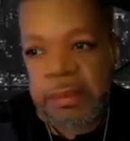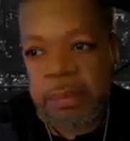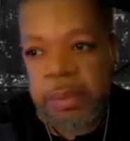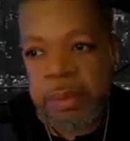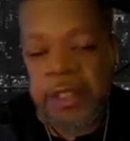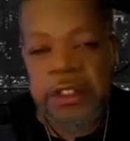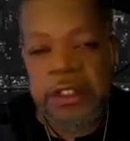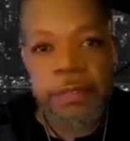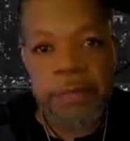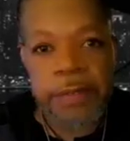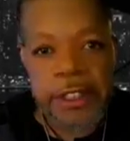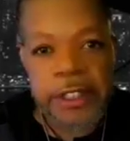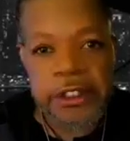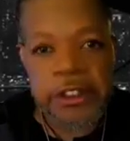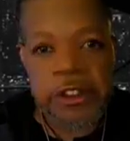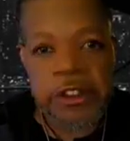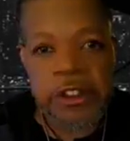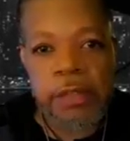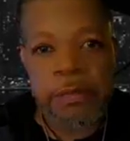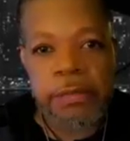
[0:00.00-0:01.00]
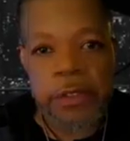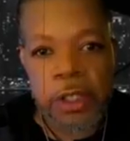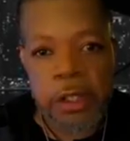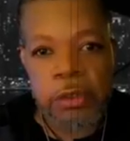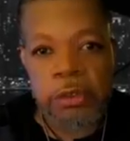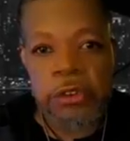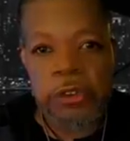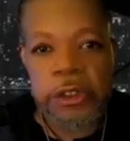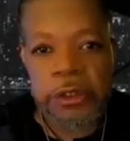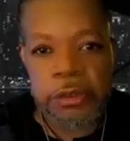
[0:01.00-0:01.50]
preservation of
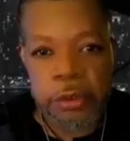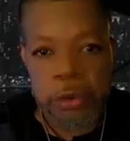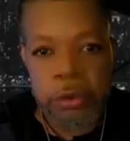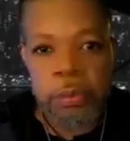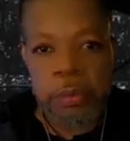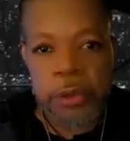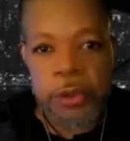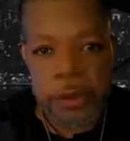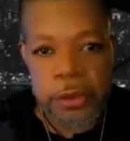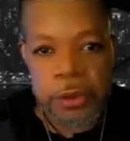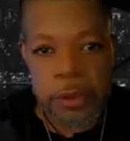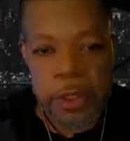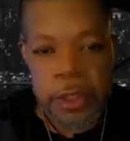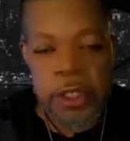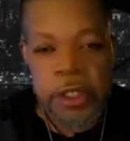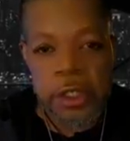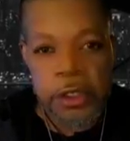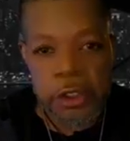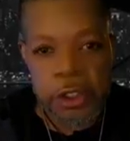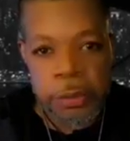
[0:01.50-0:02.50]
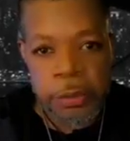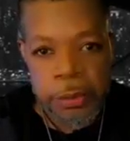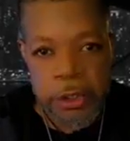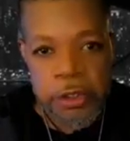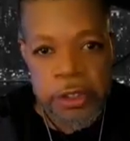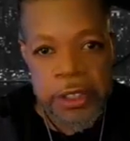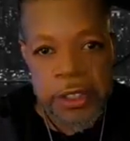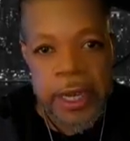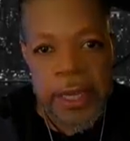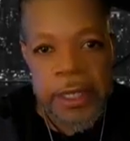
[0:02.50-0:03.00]
those in whom you're
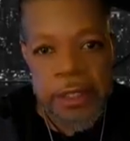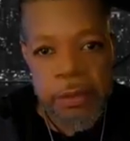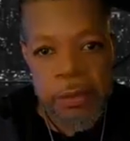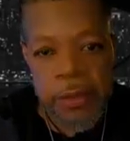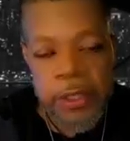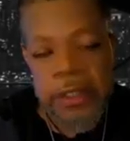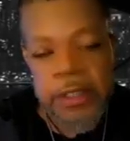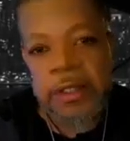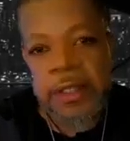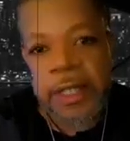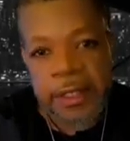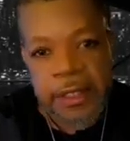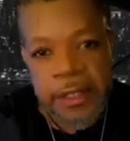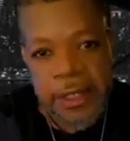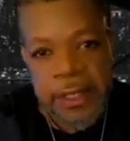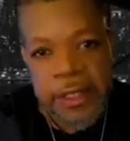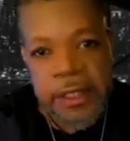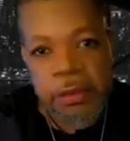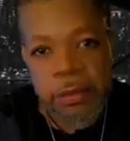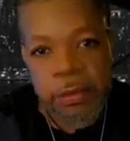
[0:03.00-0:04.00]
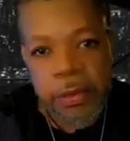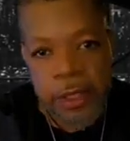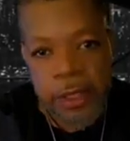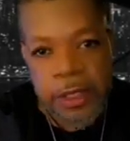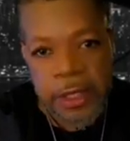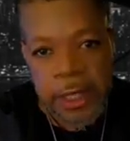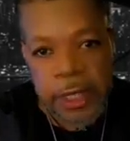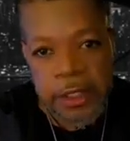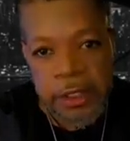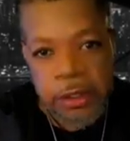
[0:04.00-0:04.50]
communicating with and dealing with
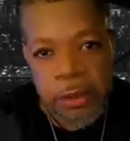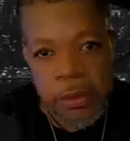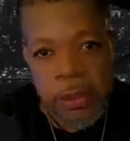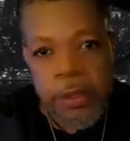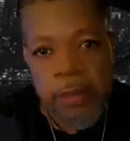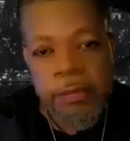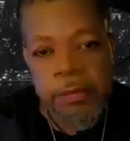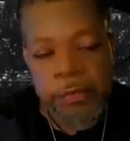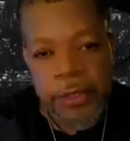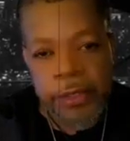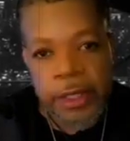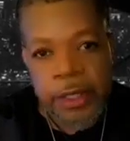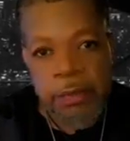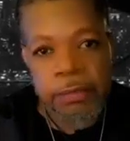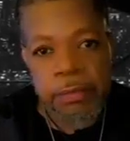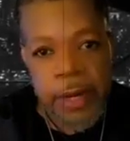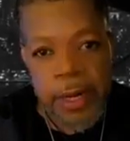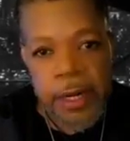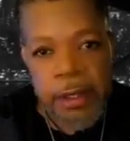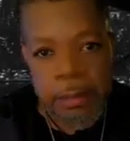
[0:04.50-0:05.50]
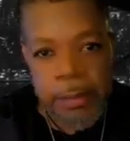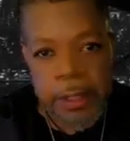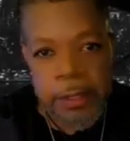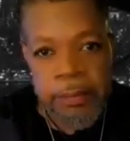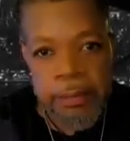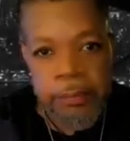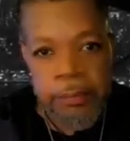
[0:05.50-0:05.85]
in your environment.